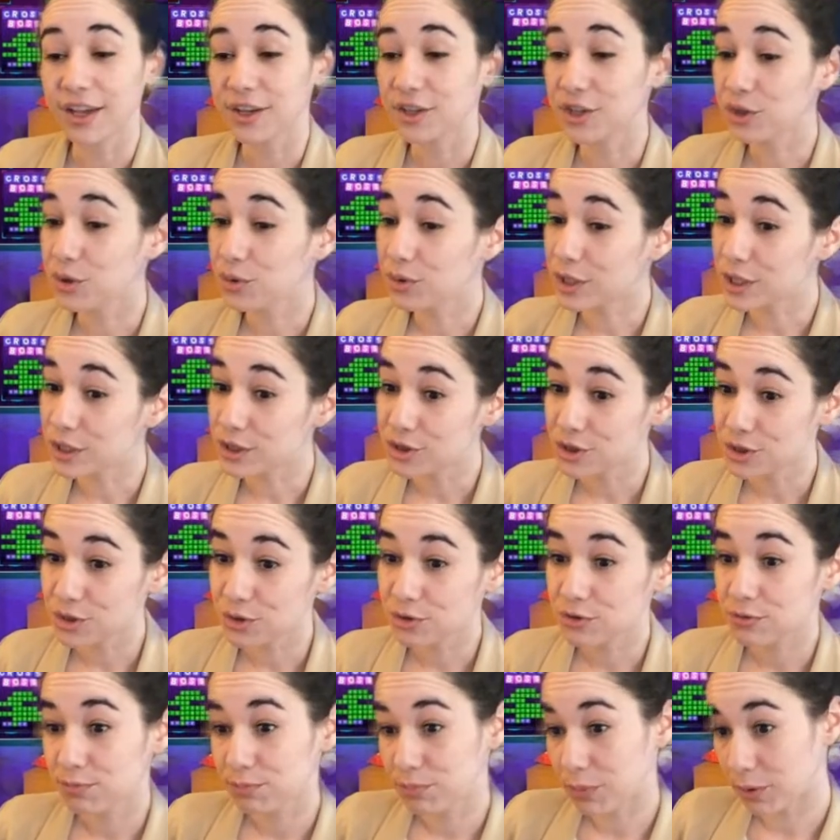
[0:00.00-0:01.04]
You can
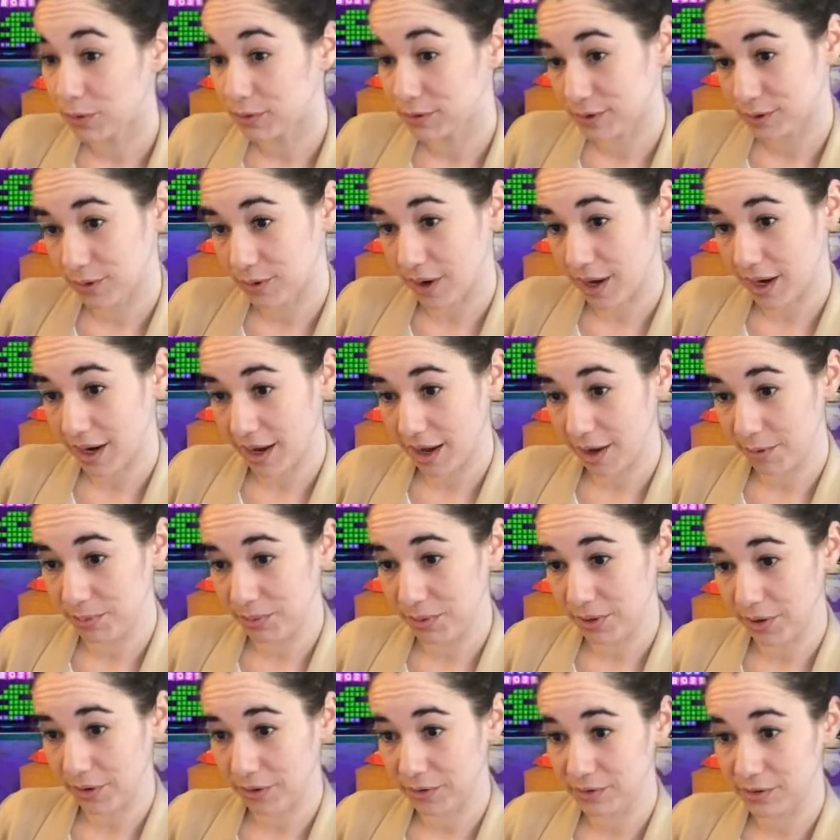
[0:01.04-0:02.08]
choose Bolt Squad
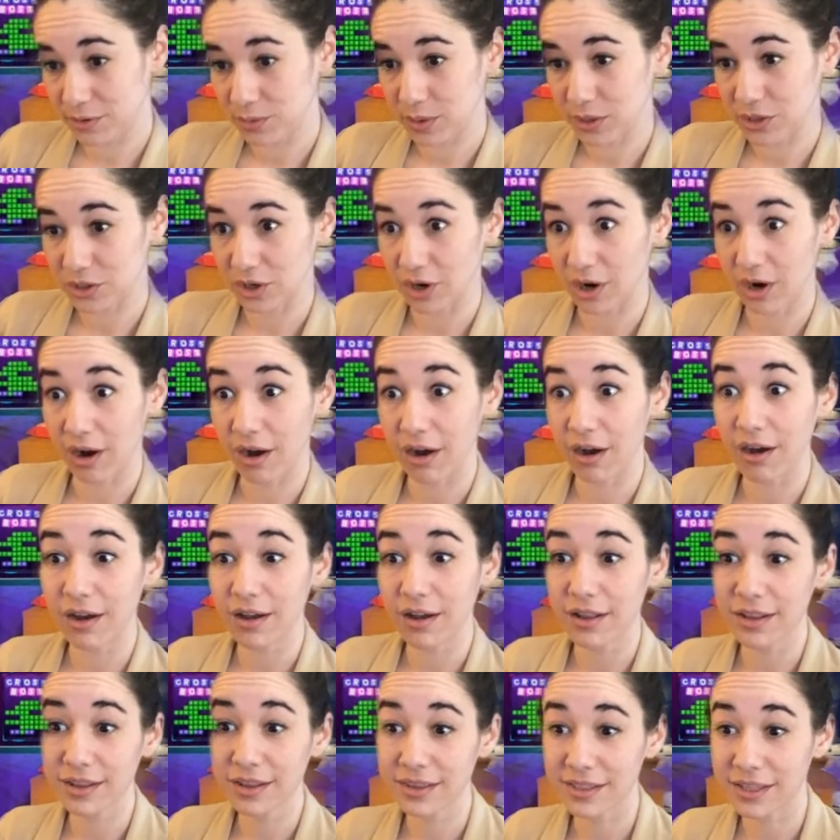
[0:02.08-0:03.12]
uploads, which are
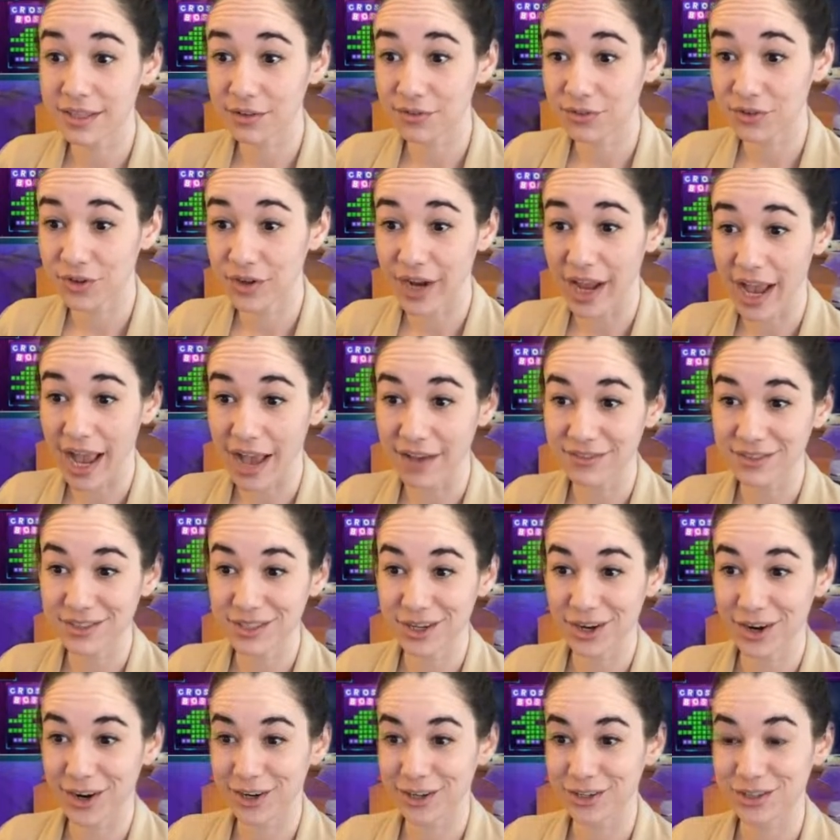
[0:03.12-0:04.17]
all different
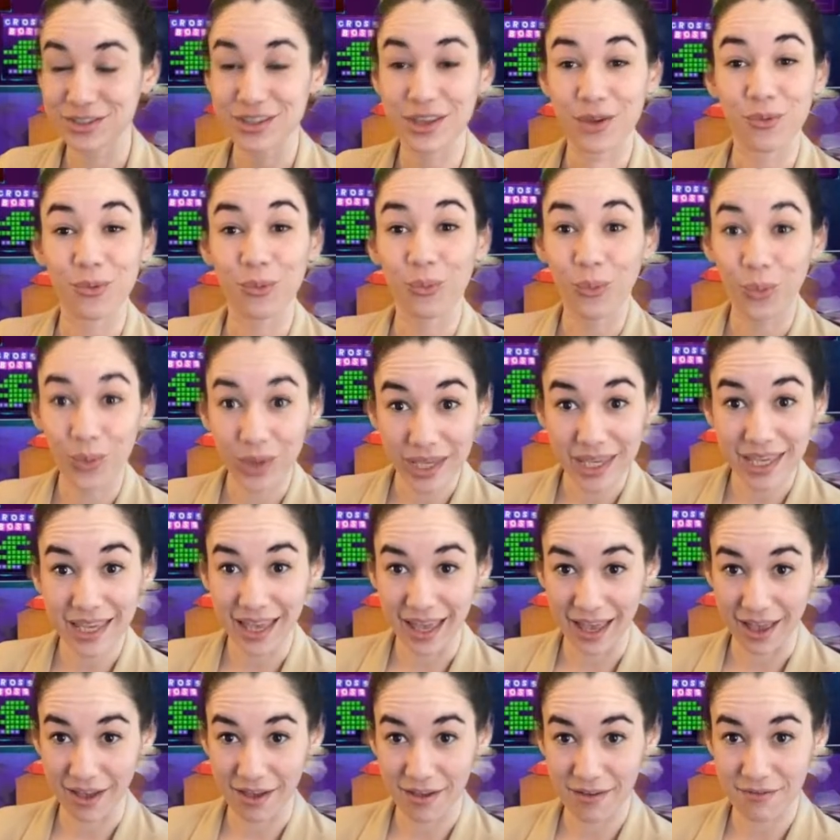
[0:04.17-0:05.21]
avatars that we
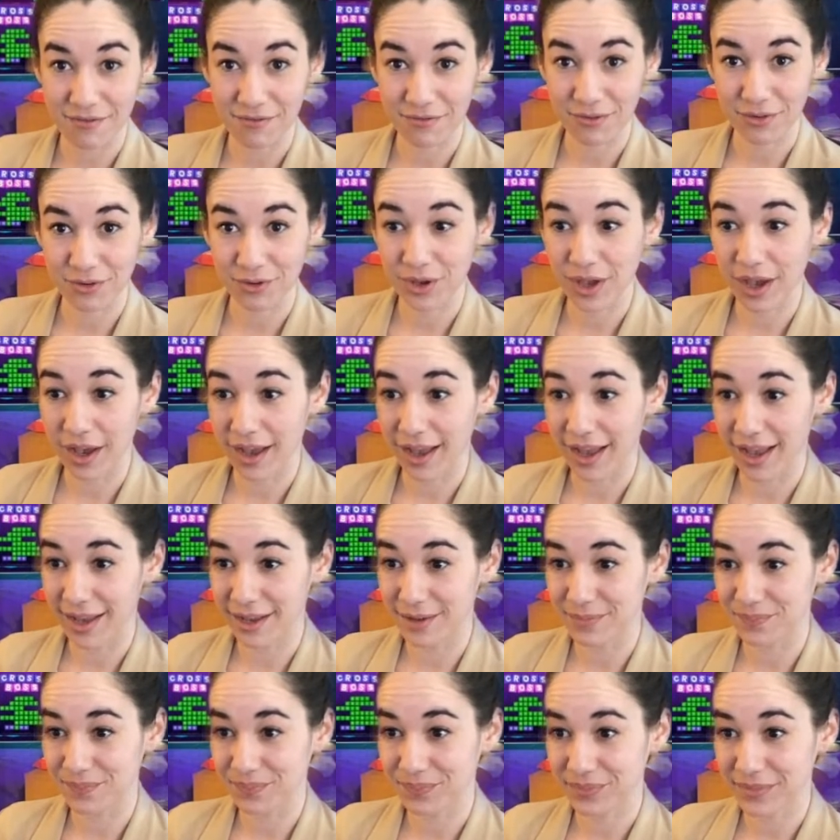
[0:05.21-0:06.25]
have
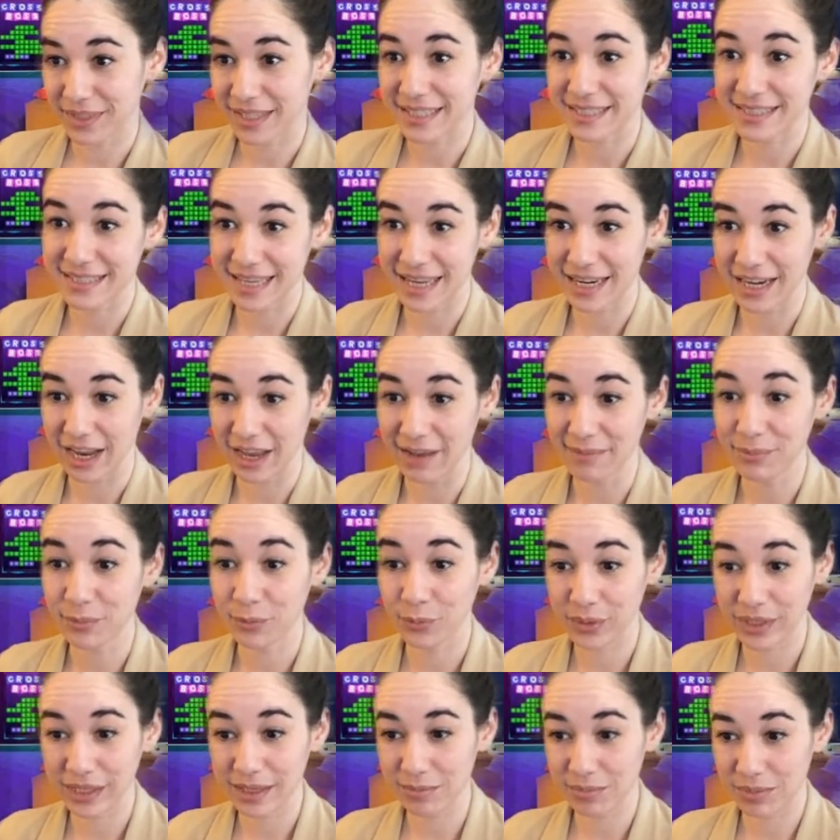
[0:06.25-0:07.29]
set up,
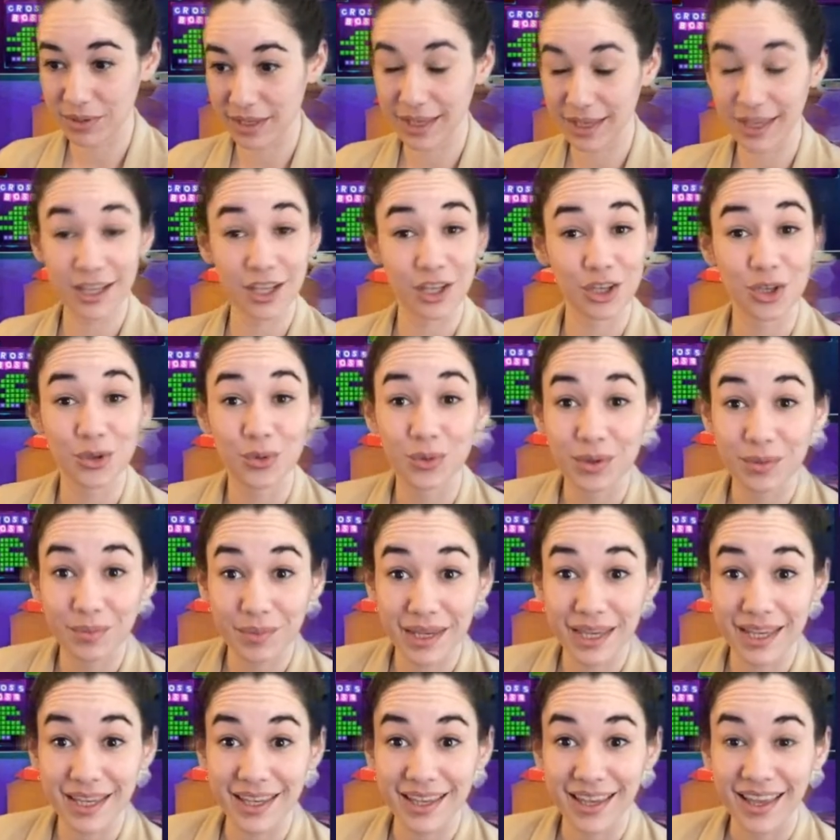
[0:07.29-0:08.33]
we being you and
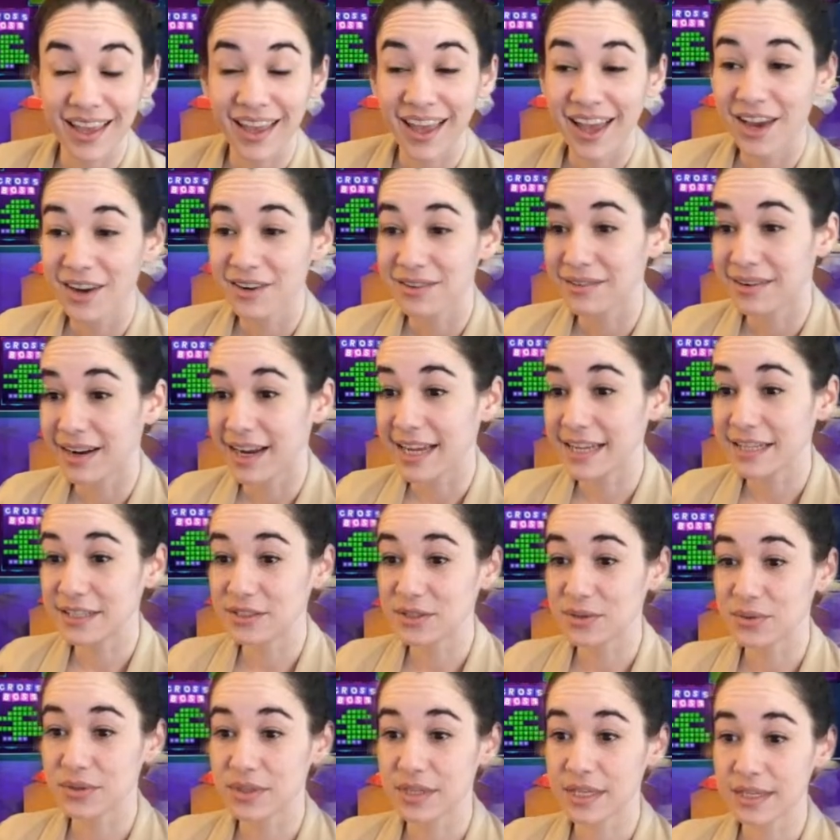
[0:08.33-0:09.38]
me, right?
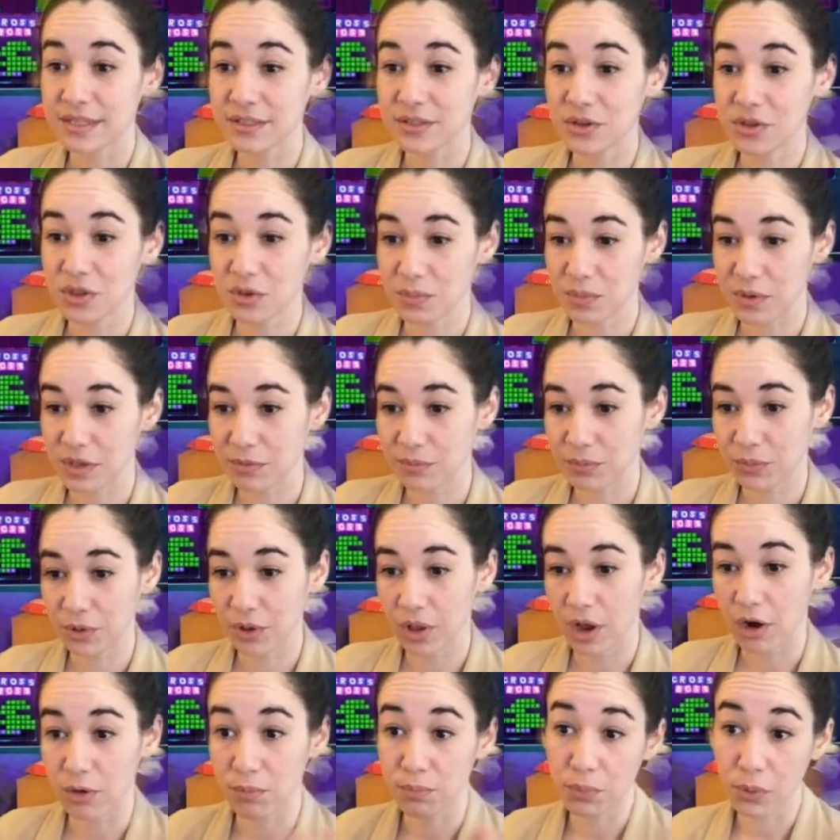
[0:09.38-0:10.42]
So these are the people,
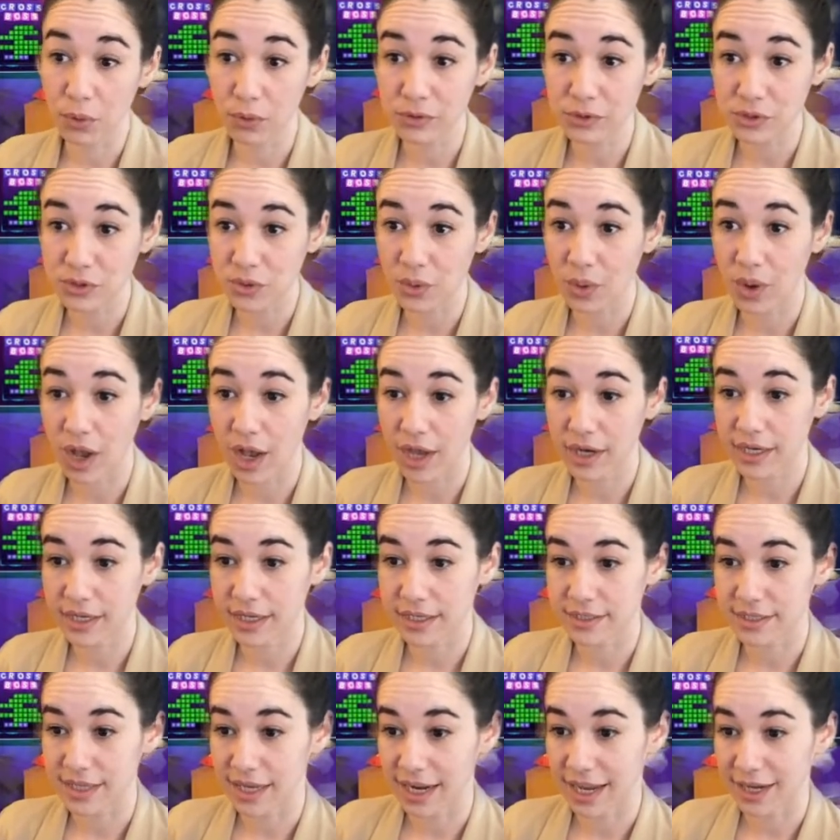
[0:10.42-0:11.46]
our Bolt Squad
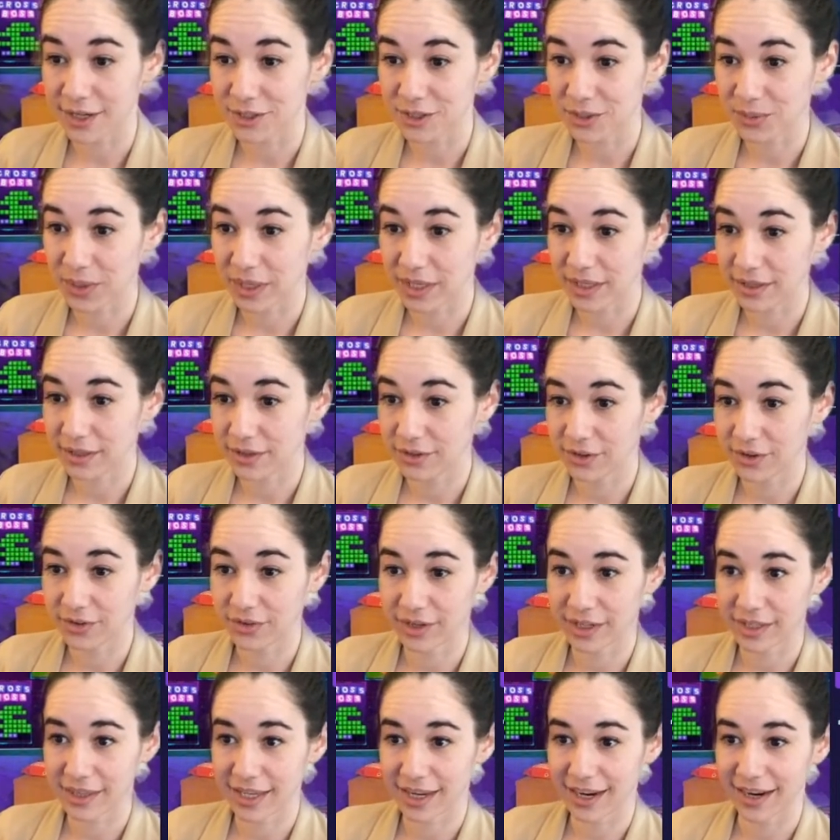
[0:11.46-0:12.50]
is, and actually, wait, look
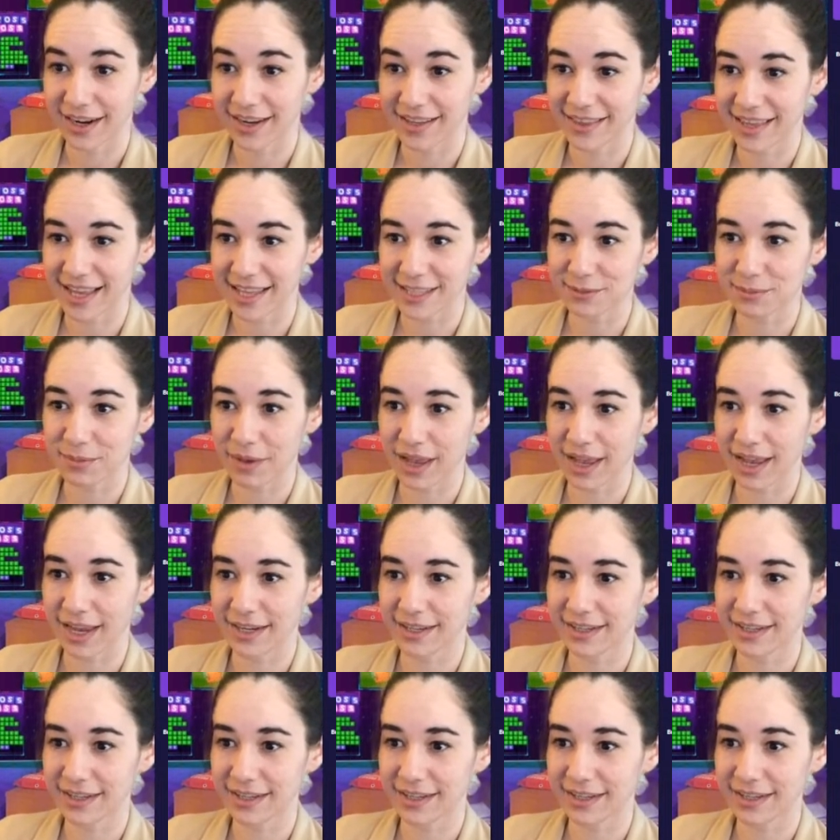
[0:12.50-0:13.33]
right there. That's mine,